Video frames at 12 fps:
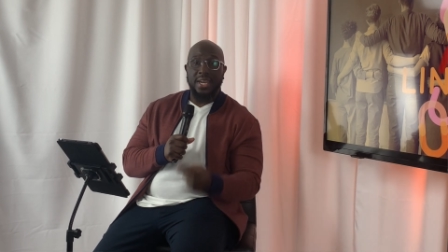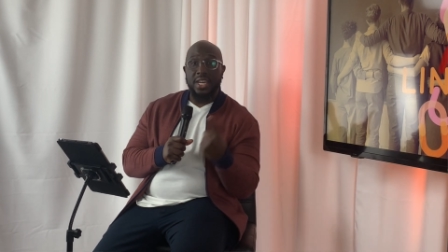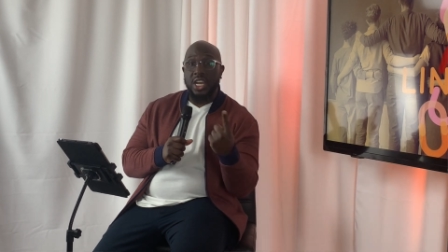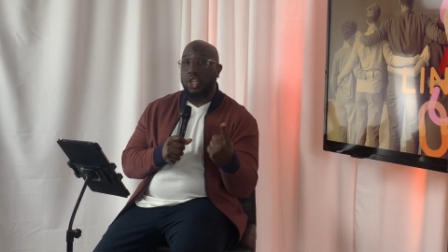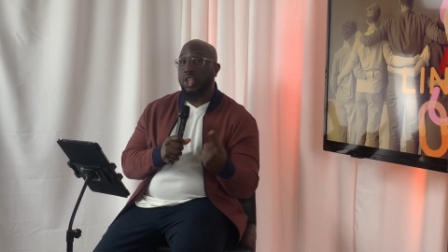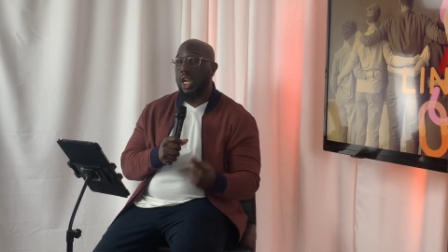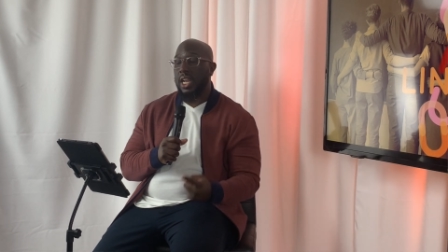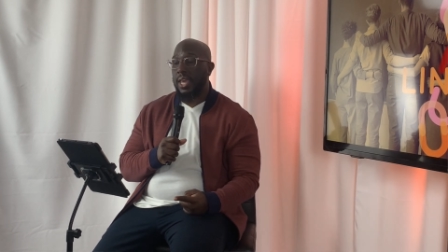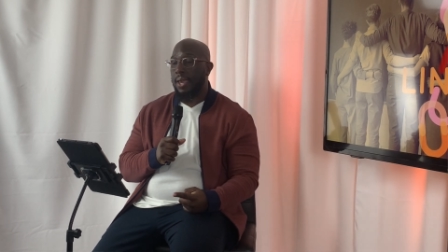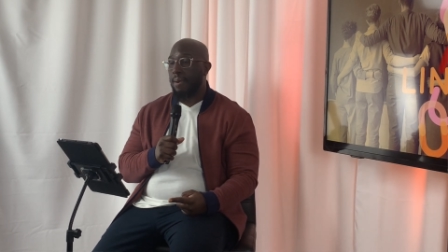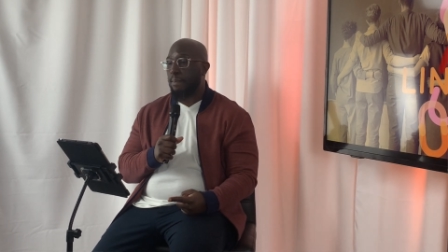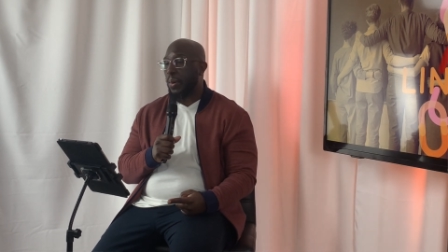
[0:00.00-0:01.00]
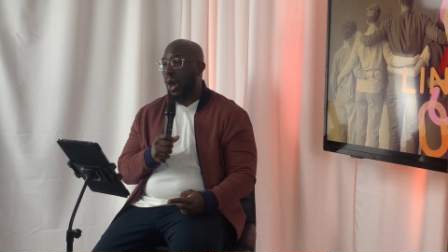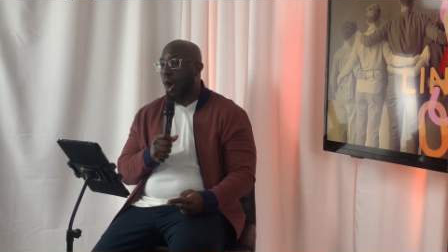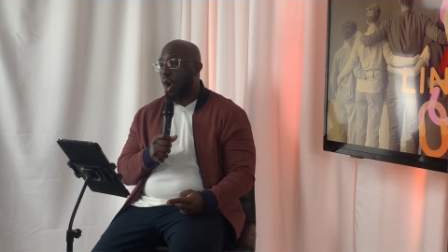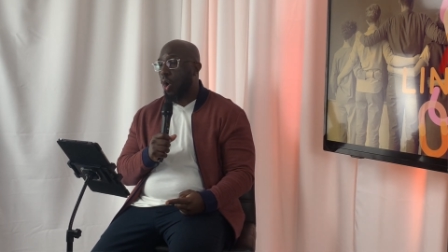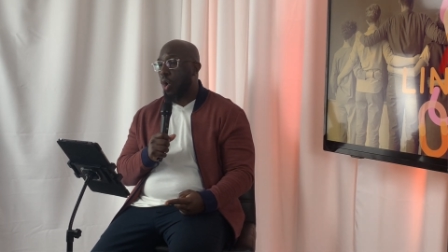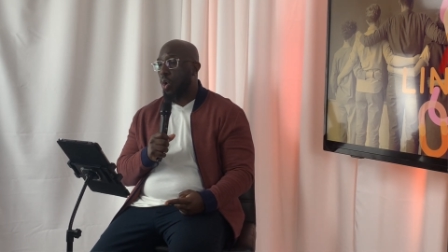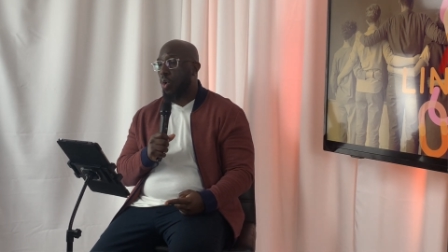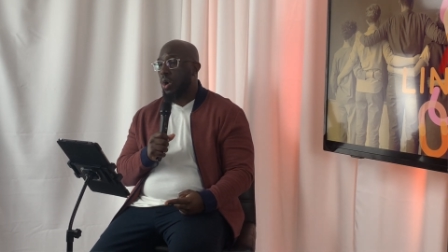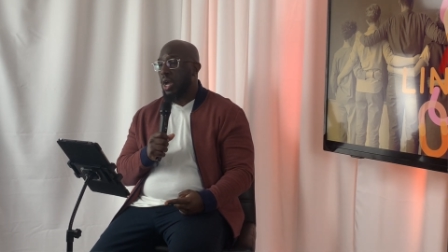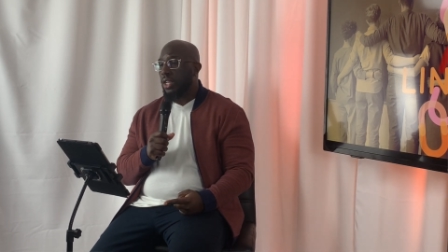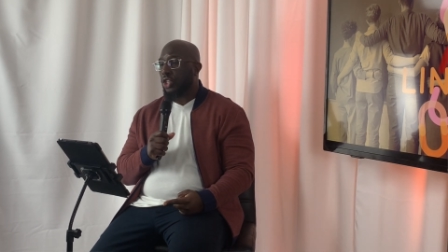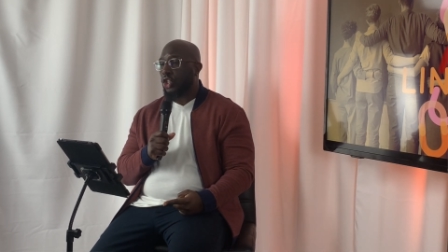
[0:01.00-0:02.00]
Initially, Paul,